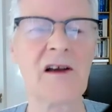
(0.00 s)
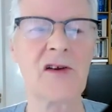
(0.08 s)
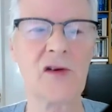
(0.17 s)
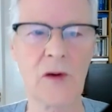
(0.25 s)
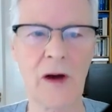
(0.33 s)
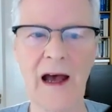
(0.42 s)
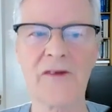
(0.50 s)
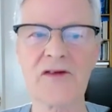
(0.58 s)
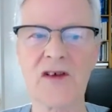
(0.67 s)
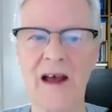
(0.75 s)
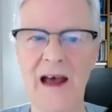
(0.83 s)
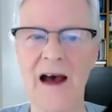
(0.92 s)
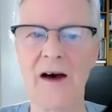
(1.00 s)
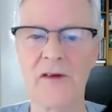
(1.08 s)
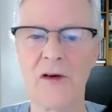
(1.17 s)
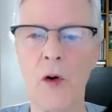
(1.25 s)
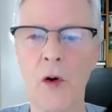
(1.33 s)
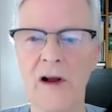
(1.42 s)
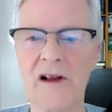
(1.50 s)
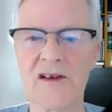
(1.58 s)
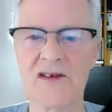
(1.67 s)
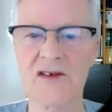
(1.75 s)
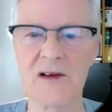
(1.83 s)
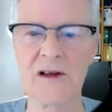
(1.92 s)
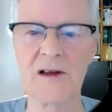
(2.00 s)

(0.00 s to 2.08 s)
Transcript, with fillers: You have to have oils